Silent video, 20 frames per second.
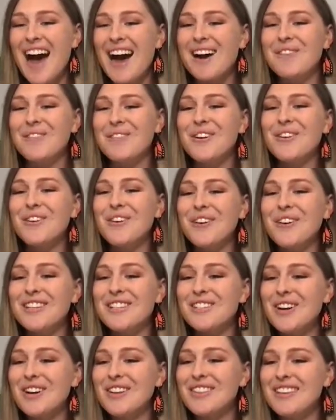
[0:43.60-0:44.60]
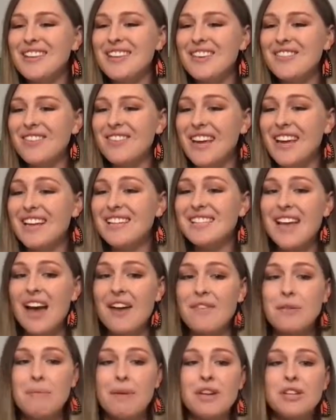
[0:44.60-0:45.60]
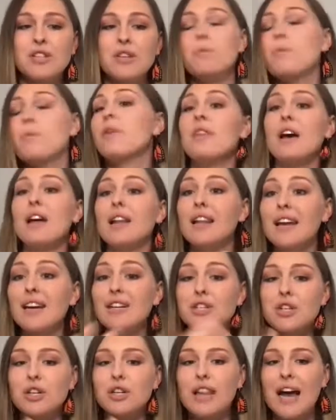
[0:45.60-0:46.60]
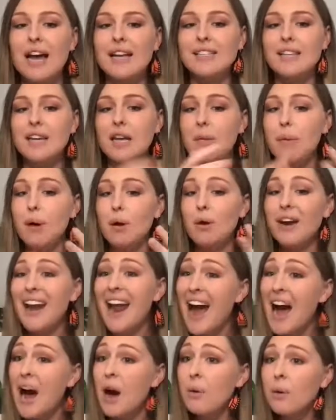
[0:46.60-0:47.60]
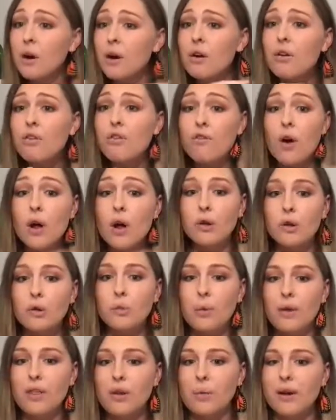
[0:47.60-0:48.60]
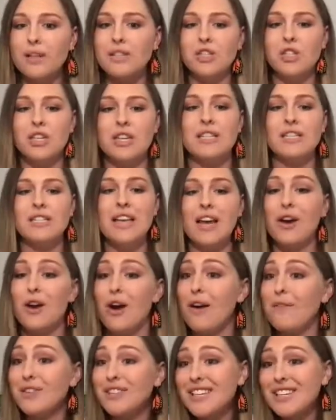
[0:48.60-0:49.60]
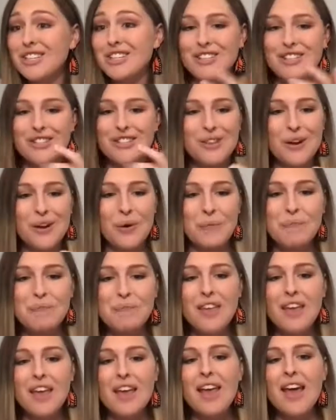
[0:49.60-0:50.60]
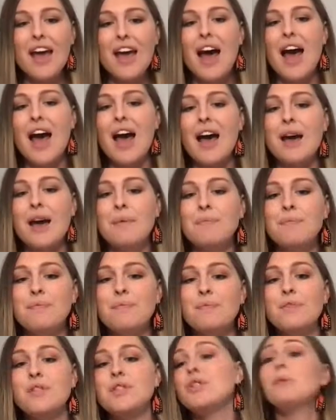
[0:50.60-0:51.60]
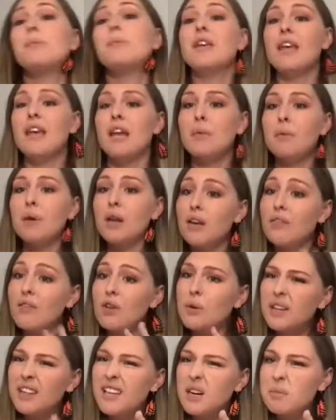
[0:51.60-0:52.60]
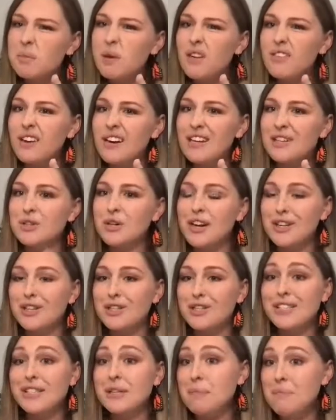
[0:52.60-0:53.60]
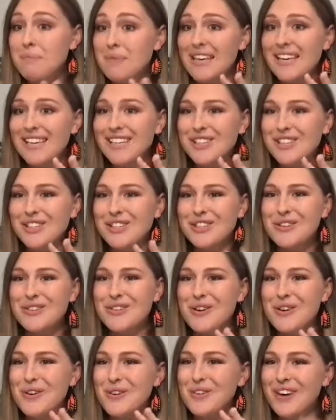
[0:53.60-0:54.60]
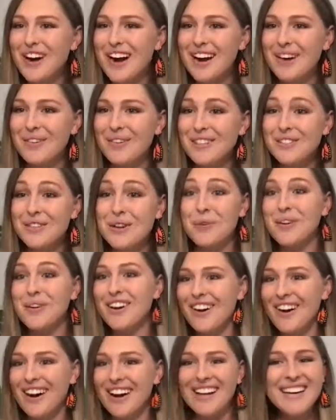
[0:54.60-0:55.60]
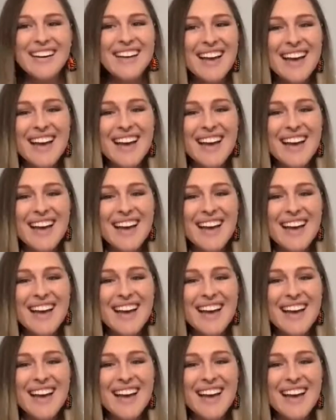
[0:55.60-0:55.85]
We're going to start the evening, as Kevin mentioned, with a lecture lasting about an hour, followed with questions and a conversation. So to begin, I'm going to give you a little bit of an introduction to me, just so you know what's going on.